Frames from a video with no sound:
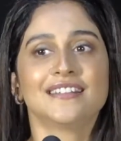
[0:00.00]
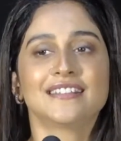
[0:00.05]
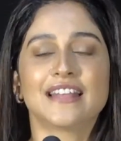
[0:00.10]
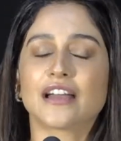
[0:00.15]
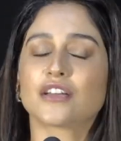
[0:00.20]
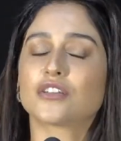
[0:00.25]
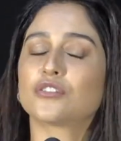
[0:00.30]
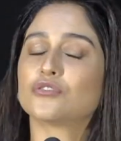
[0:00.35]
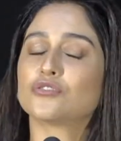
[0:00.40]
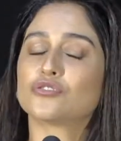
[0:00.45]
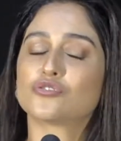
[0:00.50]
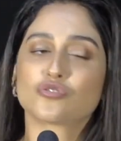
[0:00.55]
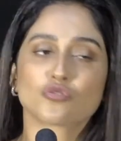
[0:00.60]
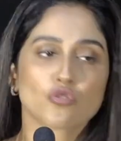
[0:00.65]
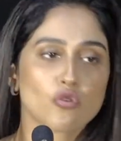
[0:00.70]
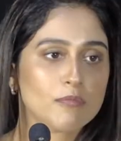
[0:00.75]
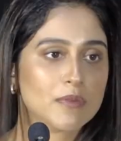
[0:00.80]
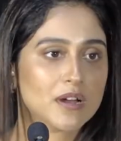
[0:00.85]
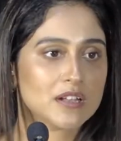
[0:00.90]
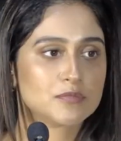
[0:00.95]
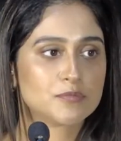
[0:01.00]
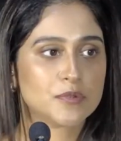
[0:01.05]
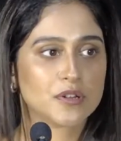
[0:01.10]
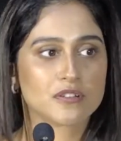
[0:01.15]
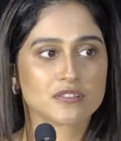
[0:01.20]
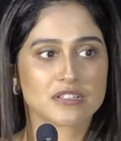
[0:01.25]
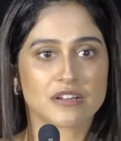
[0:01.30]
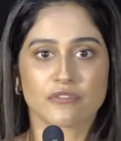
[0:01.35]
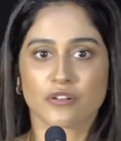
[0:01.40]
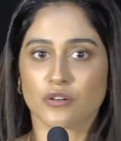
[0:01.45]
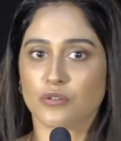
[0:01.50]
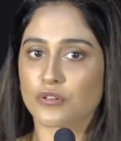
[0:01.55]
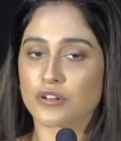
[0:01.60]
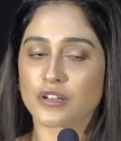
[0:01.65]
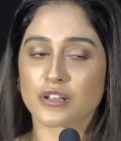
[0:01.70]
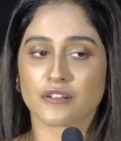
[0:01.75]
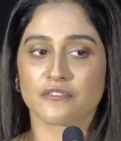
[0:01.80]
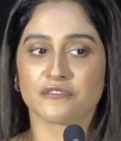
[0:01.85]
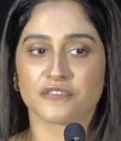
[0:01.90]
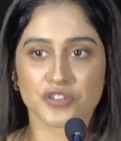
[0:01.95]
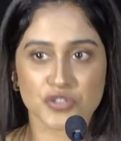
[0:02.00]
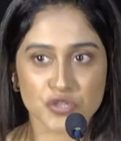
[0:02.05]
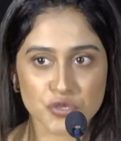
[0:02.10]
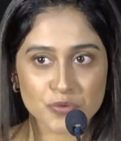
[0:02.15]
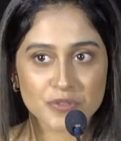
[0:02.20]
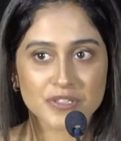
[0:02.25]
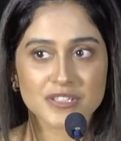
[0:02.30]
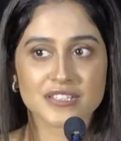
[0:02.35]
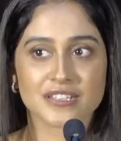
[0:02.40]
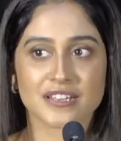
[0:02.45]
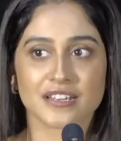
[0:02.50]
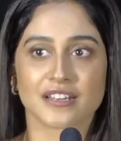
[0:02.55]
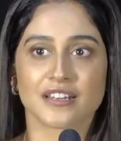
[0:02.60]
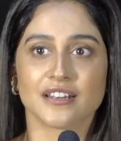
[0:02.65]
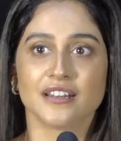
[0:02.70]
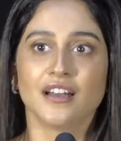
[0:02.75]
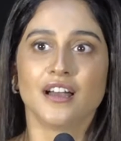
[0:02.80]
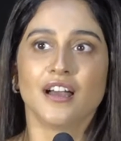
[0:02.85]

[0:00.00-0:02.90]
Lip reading: Thank you so much because avanga kudukra visuals ke